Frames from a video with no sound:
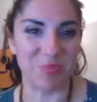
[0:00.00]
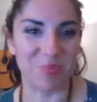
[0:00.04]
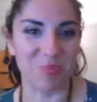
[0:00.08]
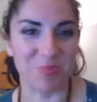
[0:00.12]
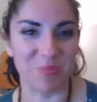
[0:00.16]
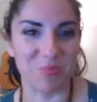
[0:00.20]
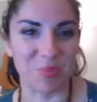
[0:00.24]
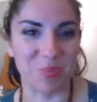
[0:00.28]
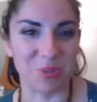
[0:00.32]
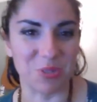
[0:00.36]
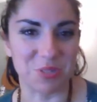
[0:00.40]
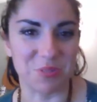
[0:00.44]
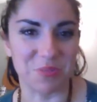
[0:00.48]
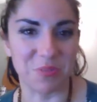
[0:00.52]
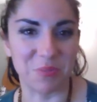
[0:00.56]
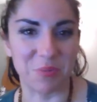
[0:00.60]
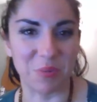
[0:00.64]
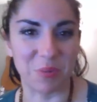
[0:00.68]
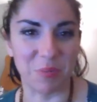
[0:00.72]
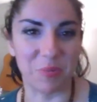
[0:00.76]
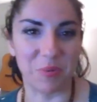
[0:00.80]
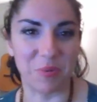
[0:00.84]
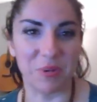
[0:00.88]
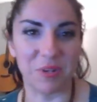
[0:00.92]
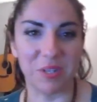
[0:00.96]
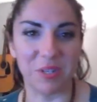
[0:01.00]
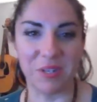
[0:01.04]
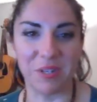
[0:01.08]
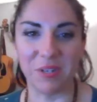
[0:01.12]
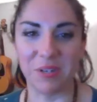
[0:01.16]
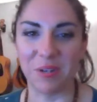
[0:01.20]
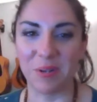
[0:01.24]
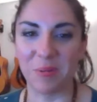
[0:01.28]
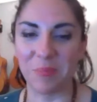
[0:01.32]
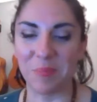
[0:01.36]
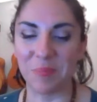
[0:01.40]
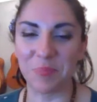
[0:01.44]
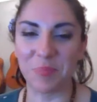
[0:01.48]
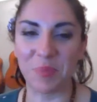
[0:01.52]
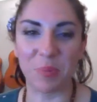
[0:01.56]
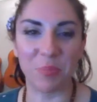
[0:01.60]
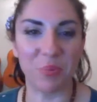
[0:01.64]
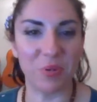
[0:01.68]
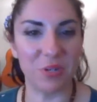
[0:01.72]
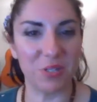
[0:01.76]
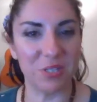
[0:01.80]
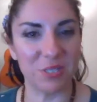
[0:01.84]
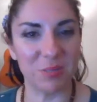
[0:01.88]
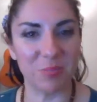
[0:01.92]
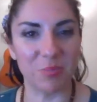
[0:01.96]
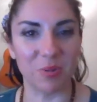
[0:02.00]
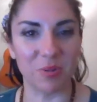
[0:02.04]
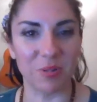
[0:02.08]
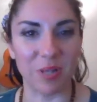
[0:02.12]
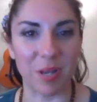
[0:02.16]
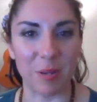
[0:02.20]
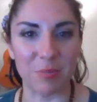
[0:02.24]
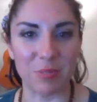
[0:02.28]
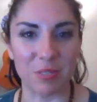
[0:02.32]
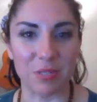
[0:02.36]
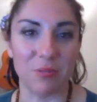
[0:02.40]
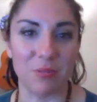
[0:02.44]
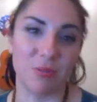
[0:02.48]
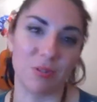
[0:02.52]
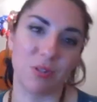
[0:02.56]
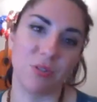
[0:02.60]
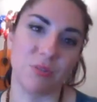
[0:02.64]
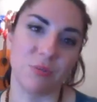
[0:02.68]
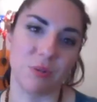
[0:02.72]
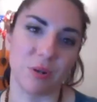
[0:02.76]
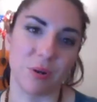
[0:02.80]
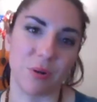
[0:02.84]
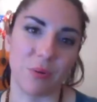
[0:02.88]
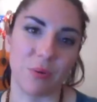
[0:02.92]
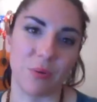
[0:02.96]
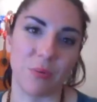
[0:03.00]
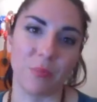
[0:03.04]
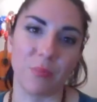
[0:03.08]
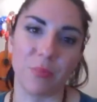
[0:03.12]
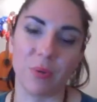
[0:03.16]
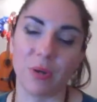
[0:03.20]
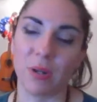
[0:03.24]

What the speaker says: Most of them are pretty simple labs that you can do at home.